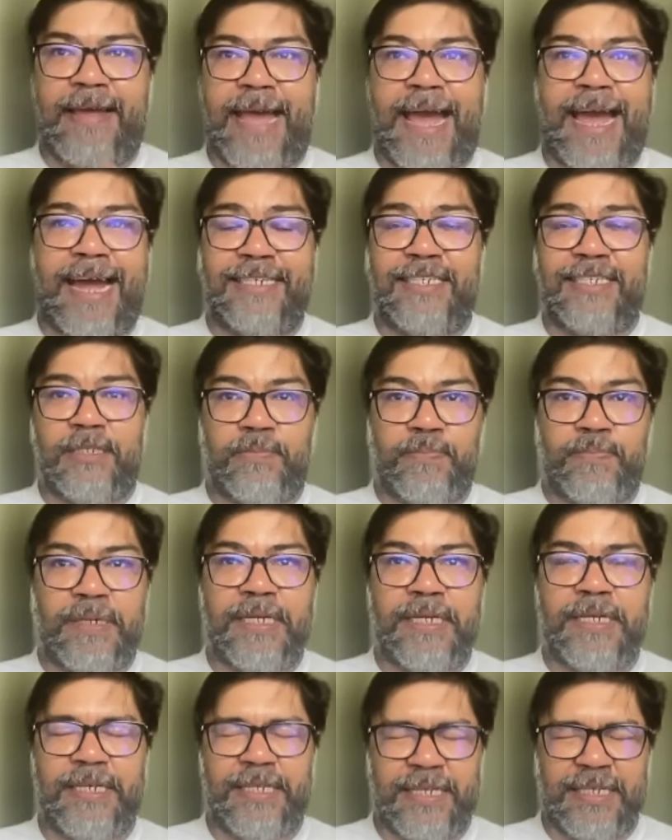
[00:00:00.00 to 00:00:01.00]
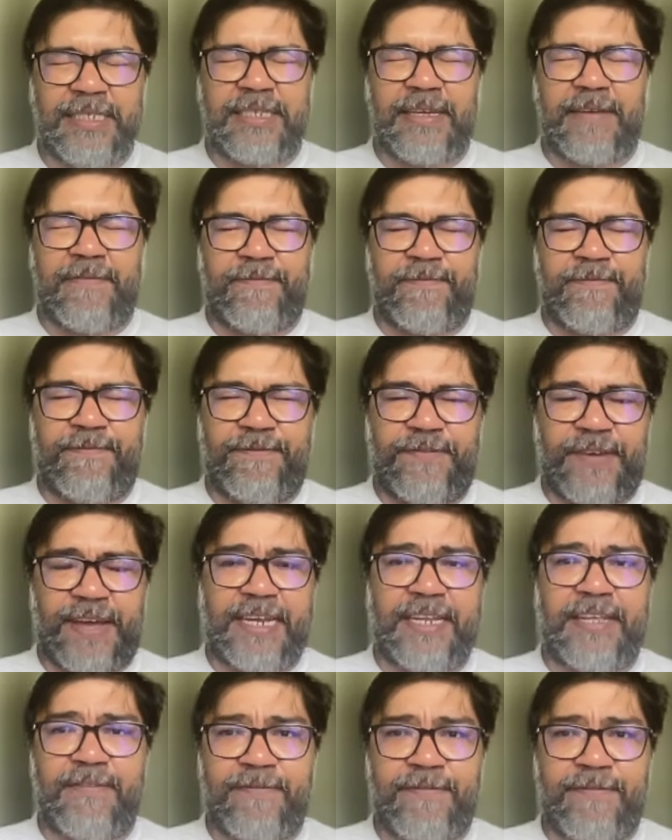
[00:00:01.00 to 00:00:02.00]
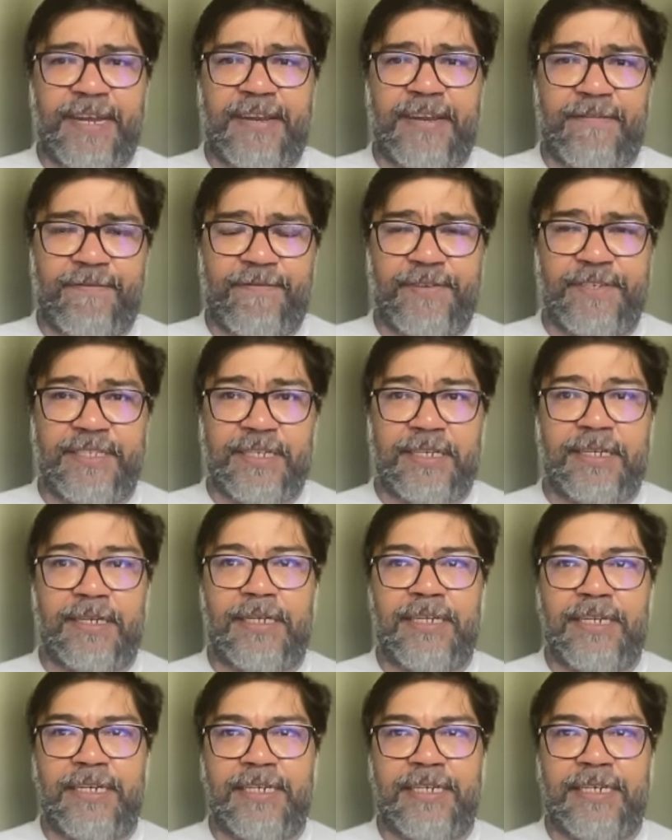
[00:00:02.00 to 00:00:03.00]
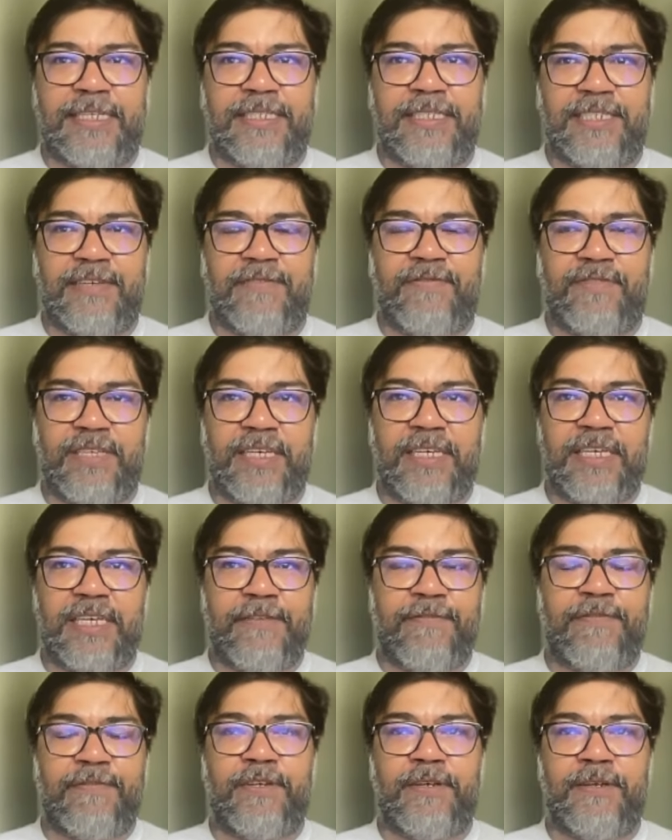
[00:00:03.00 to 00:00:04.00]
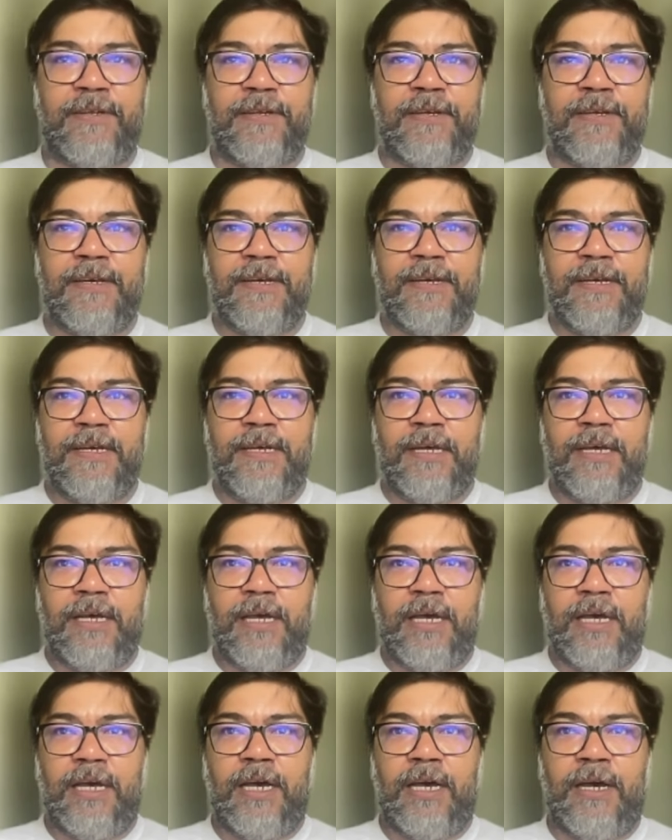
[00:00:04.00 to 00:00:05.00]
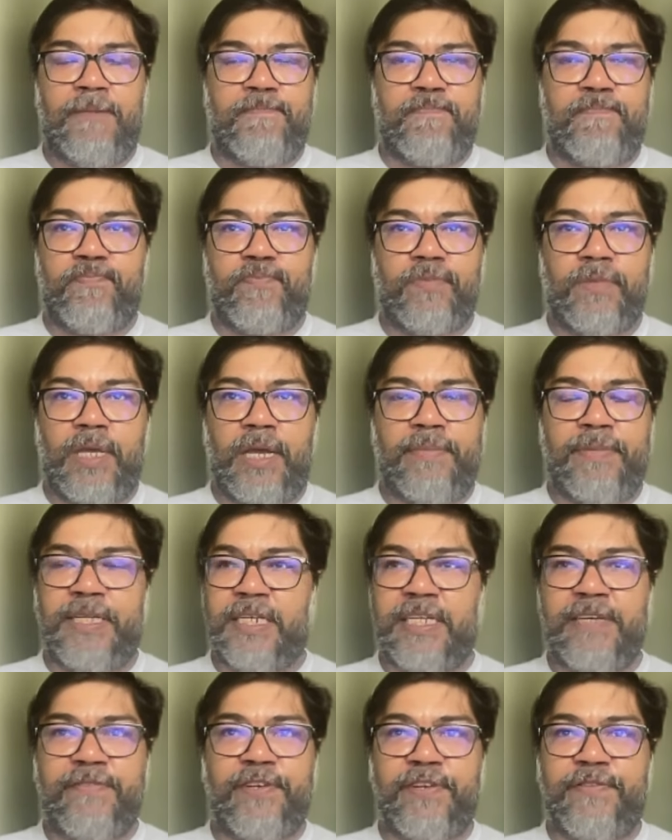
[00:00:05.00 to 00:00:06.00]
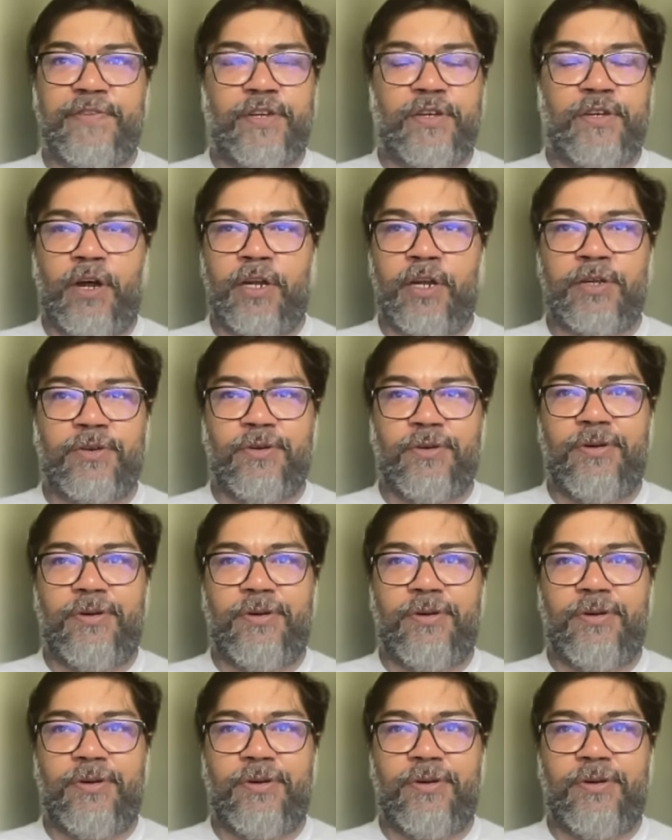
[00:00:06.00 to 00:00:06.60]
at speed is a very very physically intensive thing even um, oh, I mean, even if you're not